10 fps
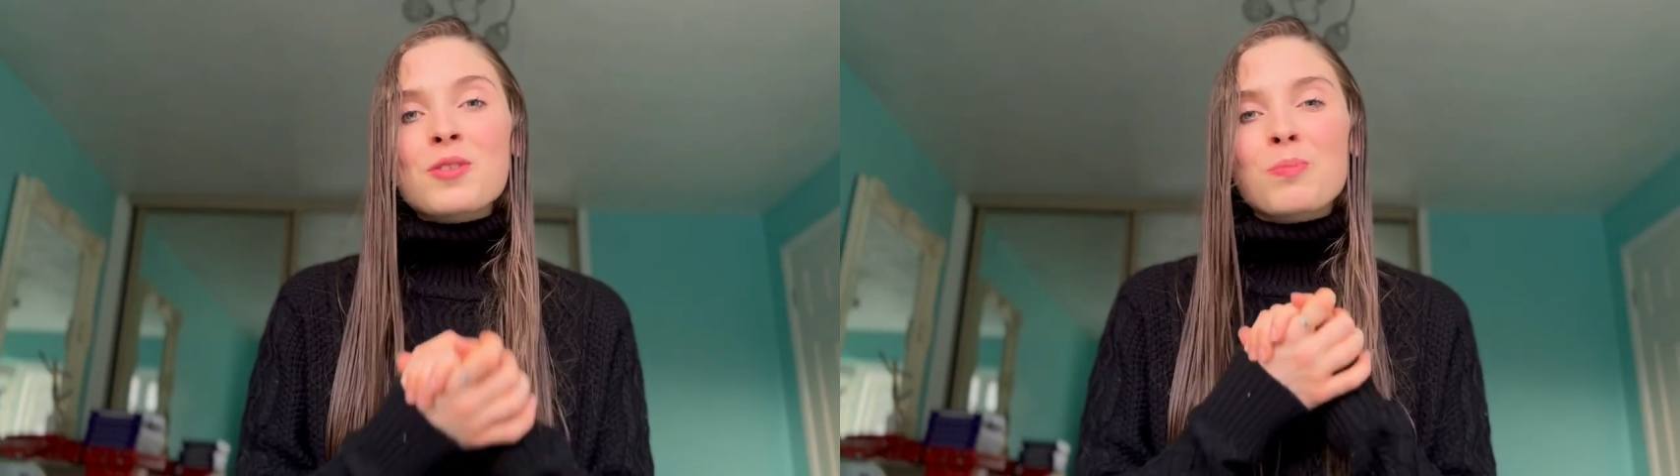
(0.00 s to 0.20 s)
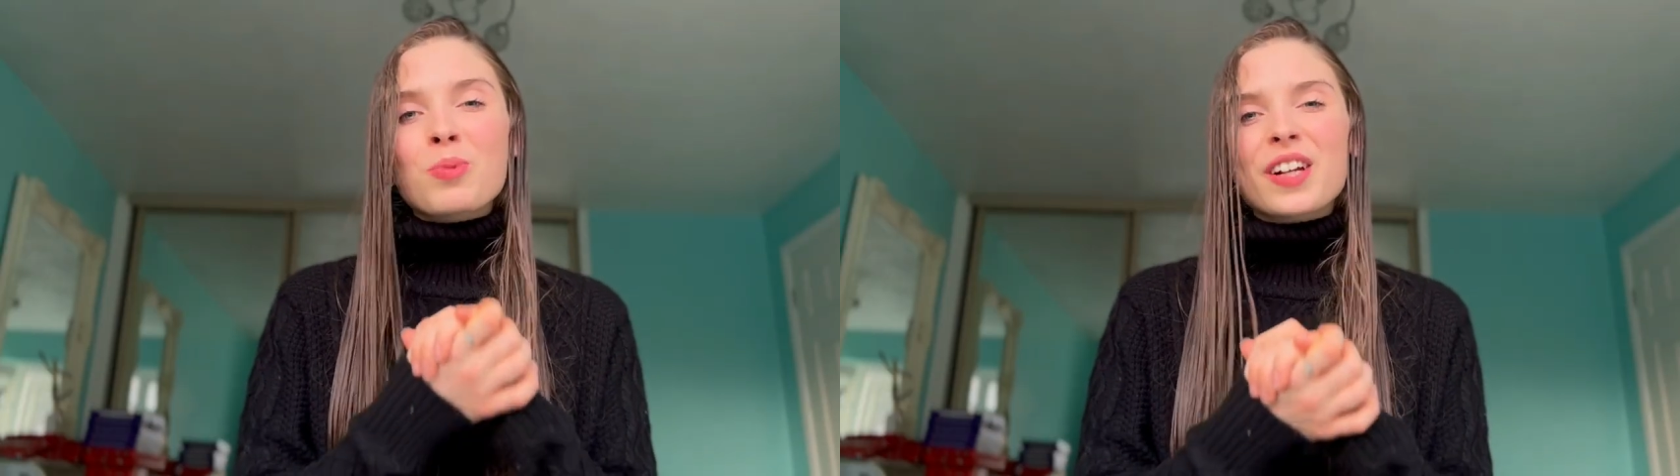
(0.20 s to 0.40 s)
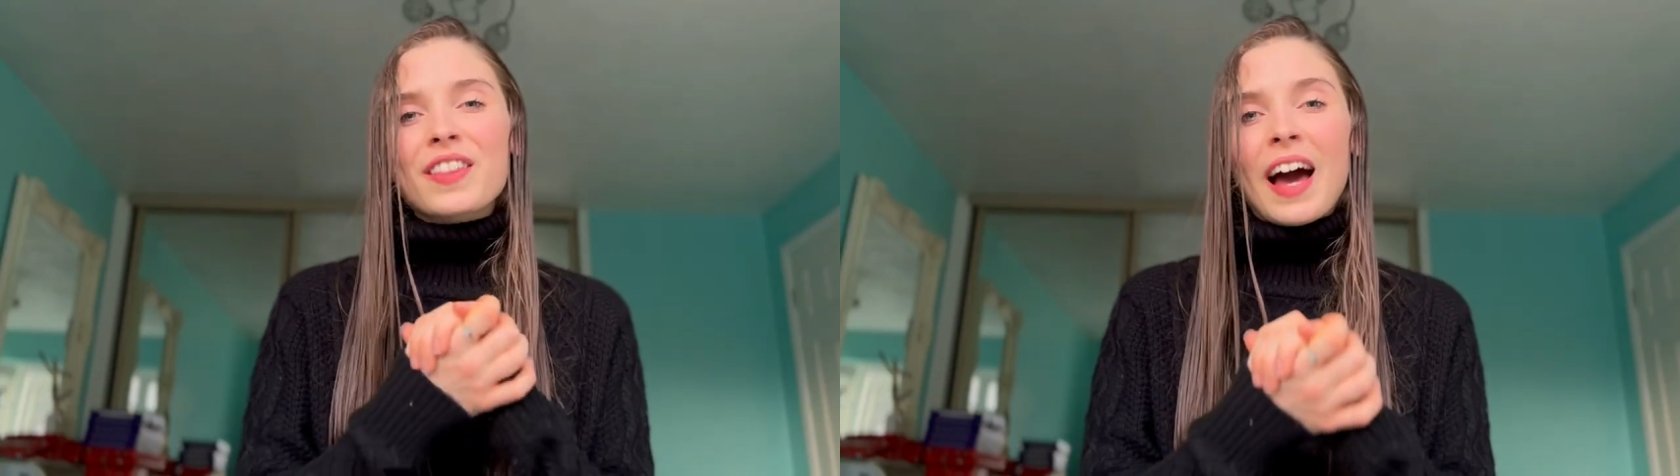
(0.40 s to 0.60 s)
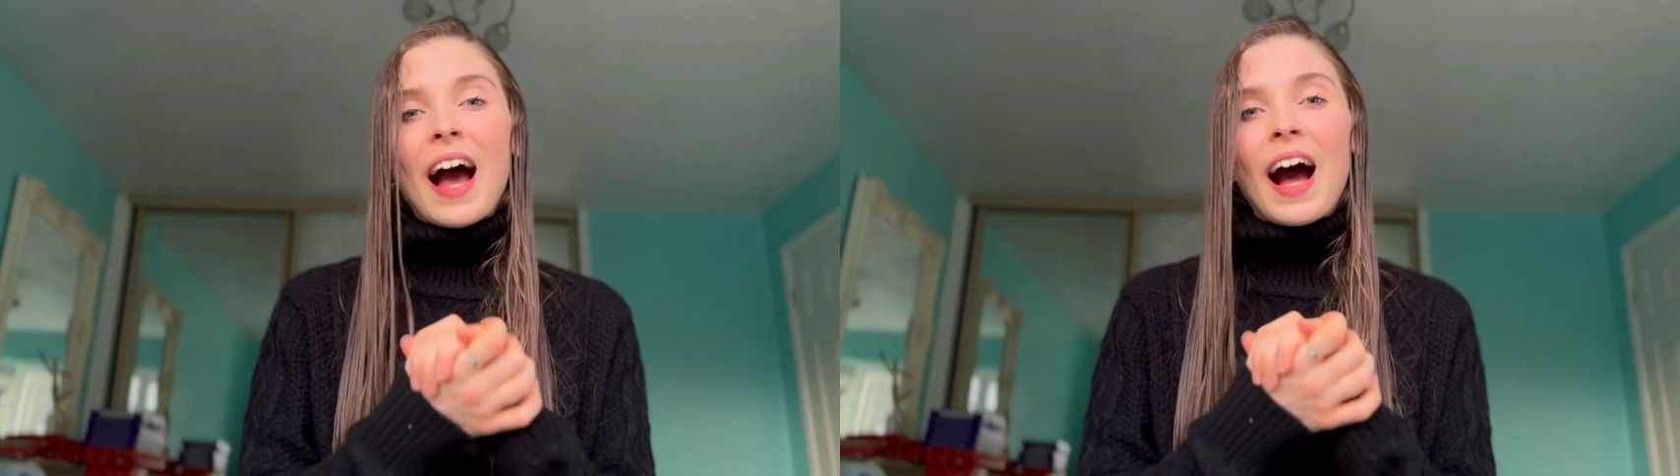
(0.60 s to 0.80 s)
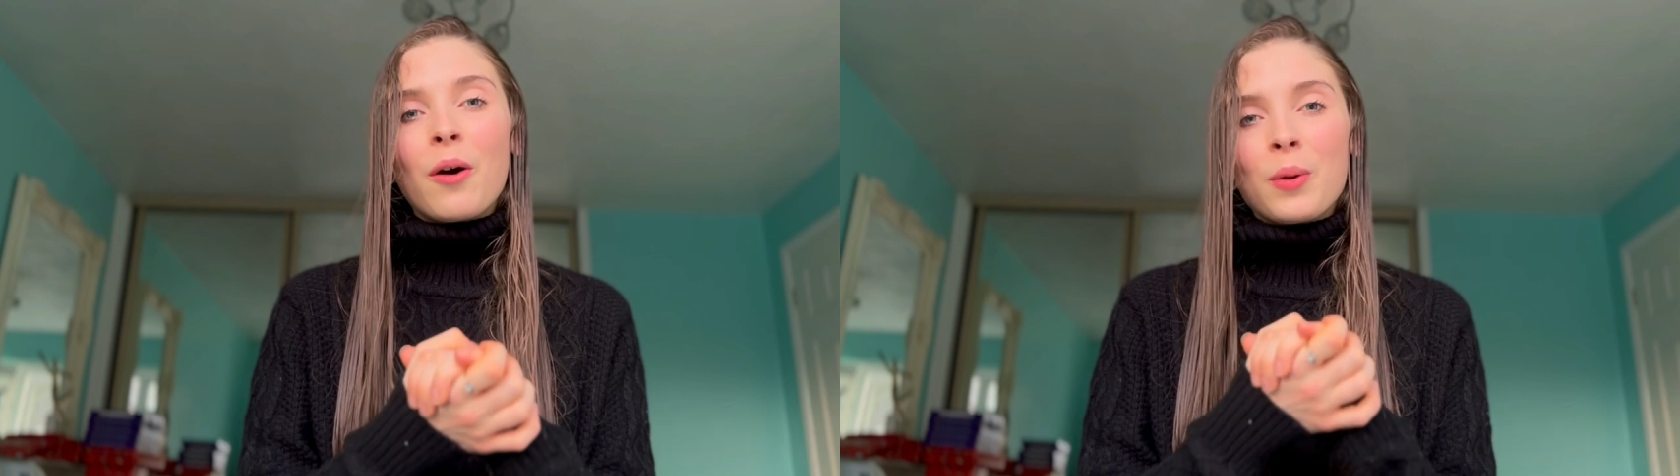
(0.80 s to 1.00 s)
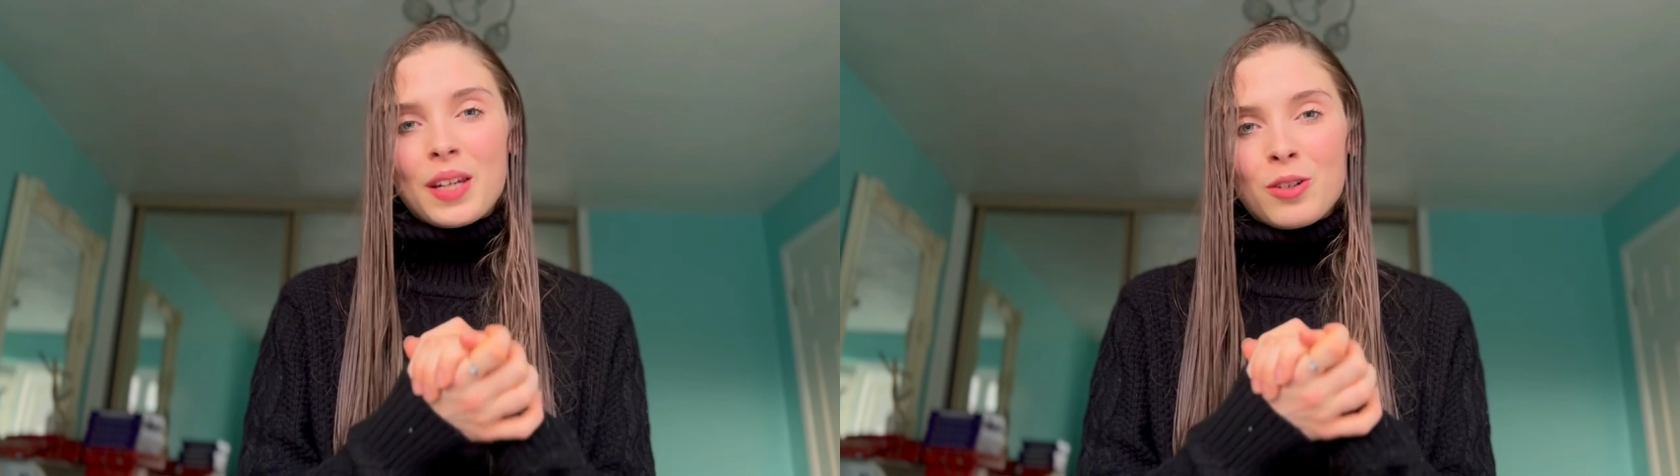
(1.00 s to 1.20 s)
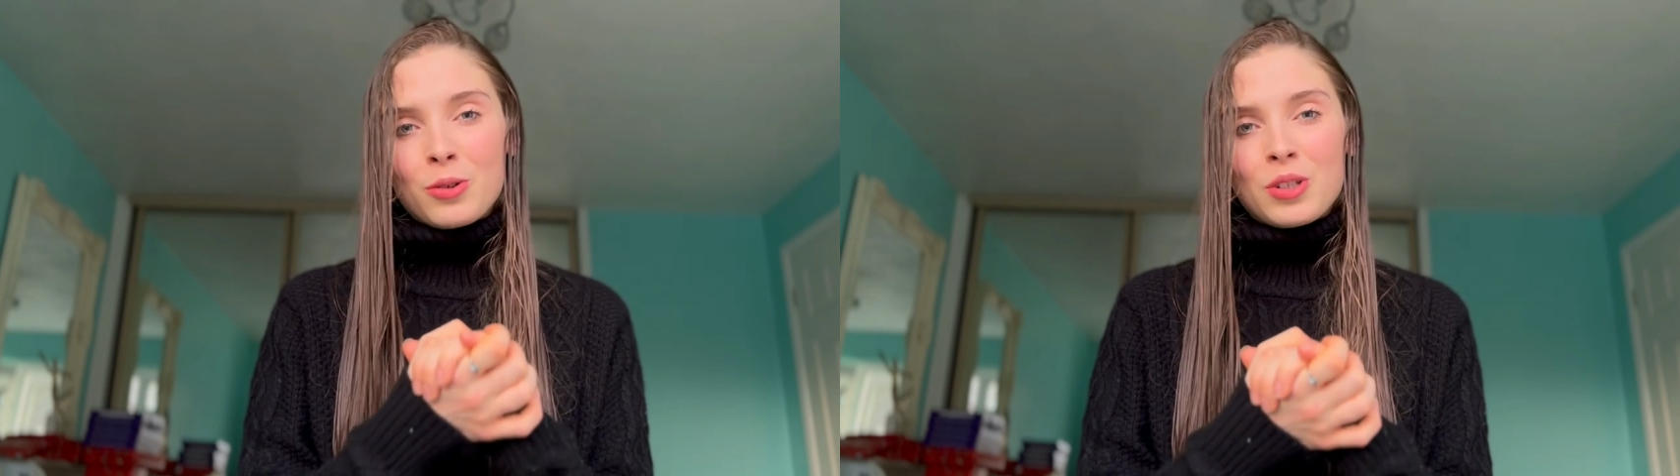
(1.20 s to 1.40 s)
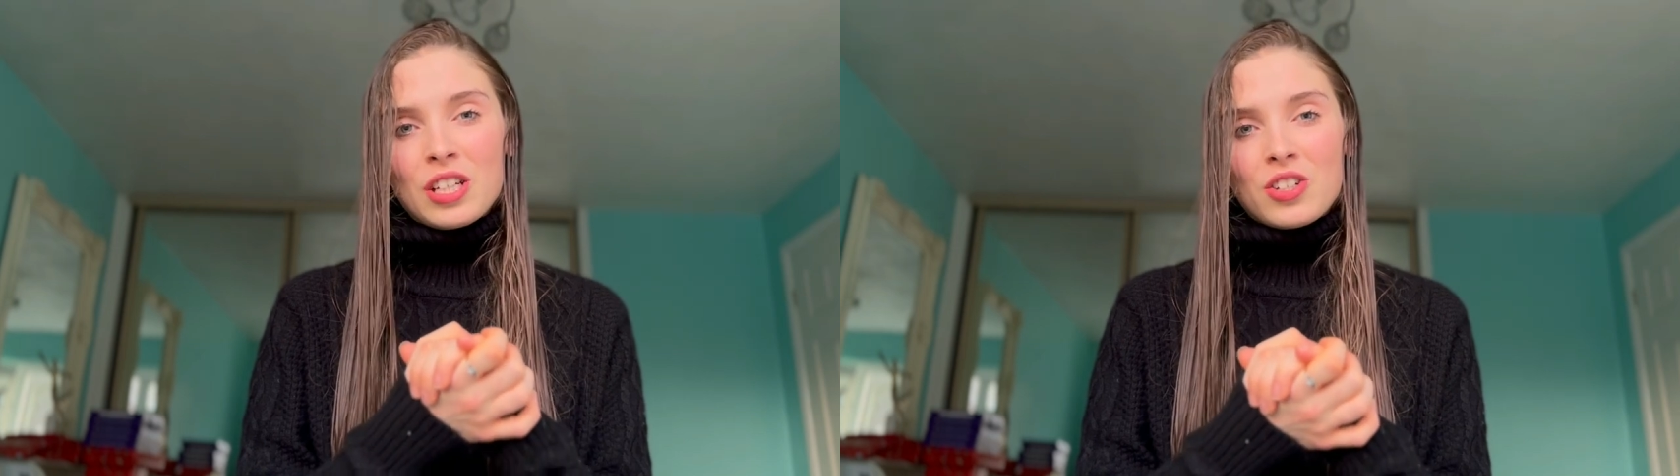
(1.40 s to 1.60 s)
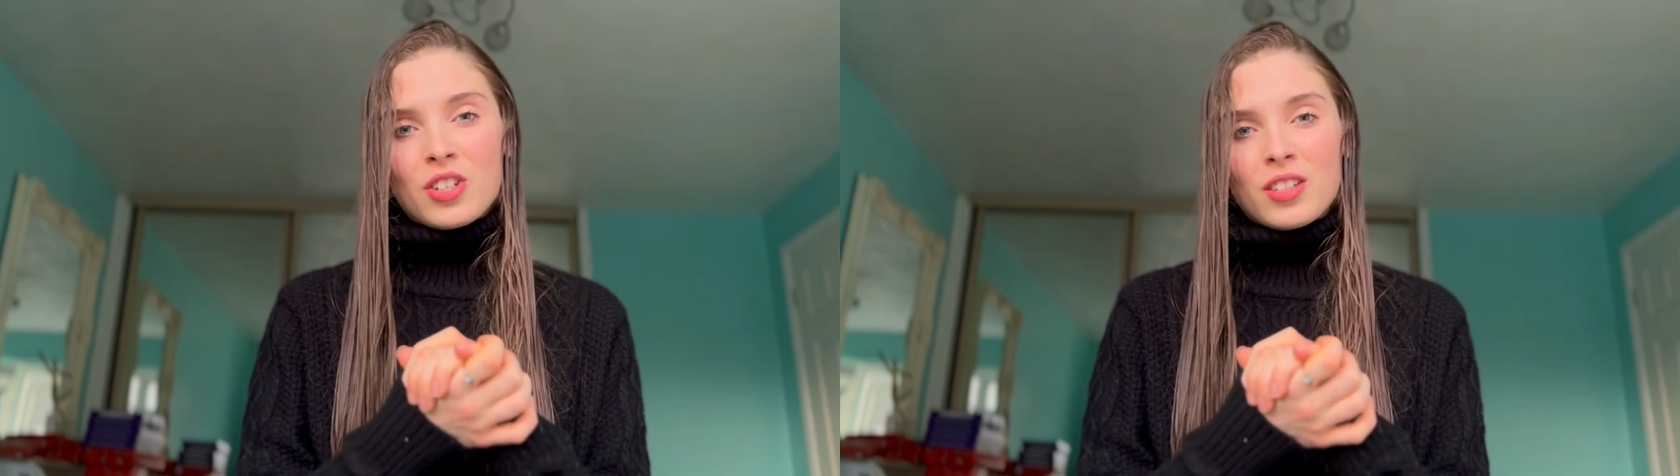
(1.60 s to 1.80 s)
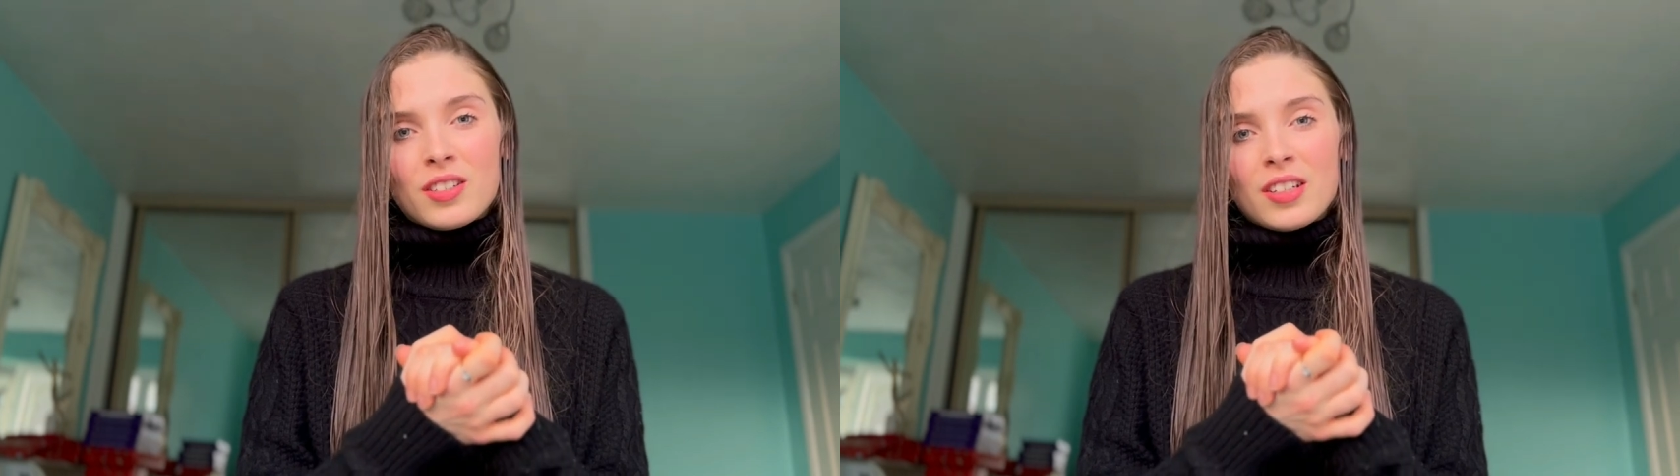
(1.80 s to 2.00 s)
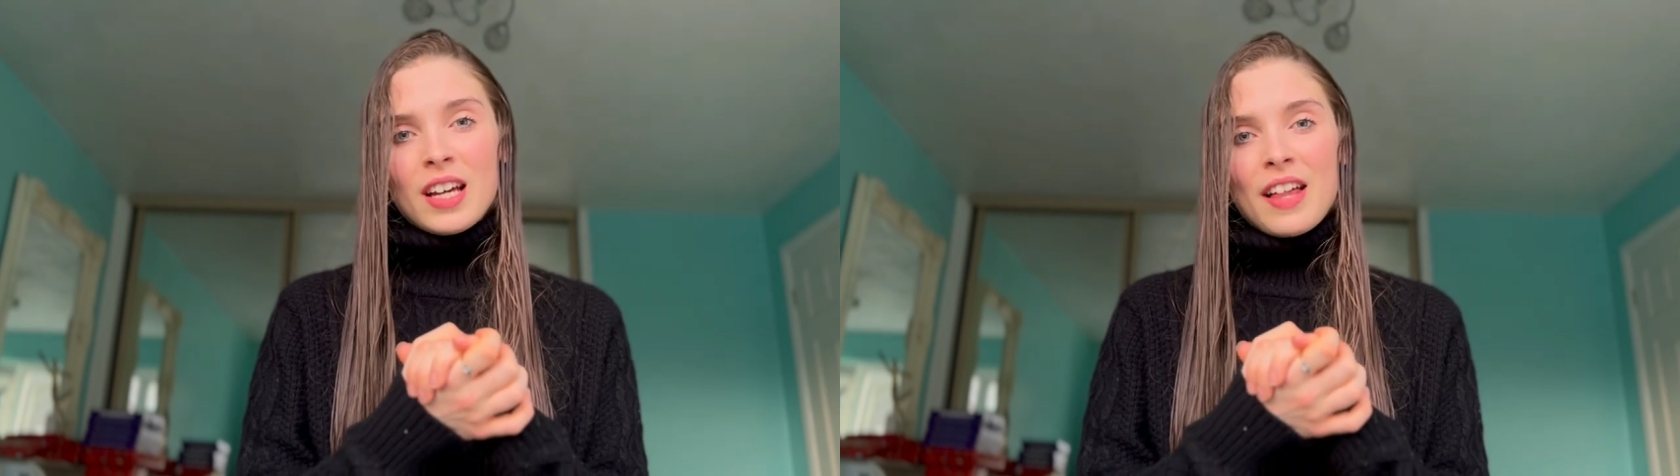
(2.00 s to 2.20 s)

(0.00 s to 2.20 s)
bring that out in an audition.